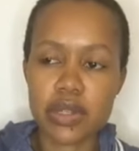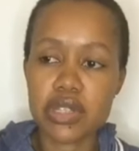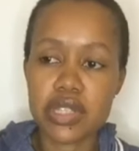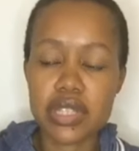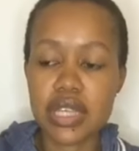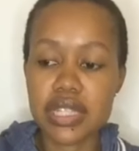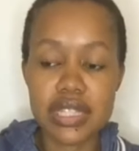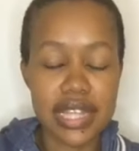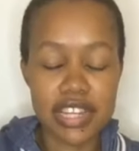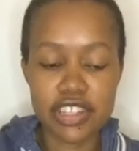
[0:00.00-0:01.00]
When you see it's
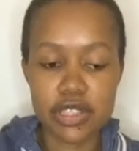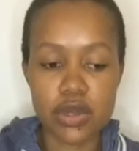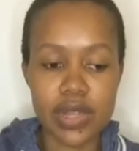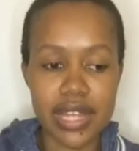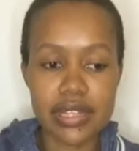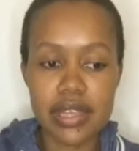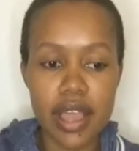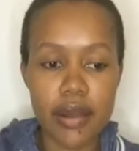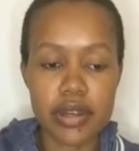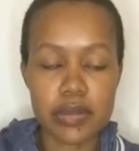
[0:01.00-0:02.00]
danger, so that is
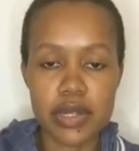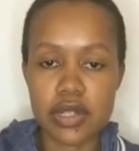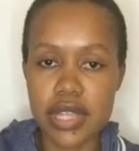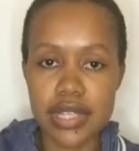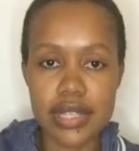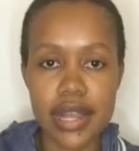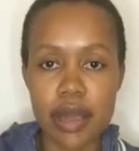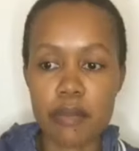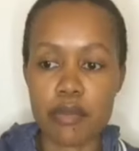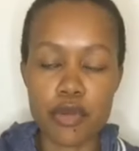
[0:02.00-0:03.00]
encouragement to say stand
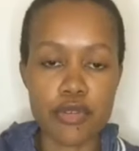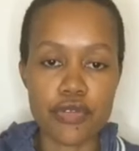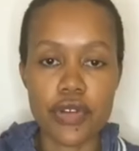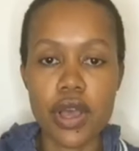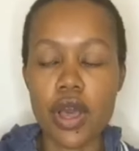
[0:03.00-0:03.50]
up, move.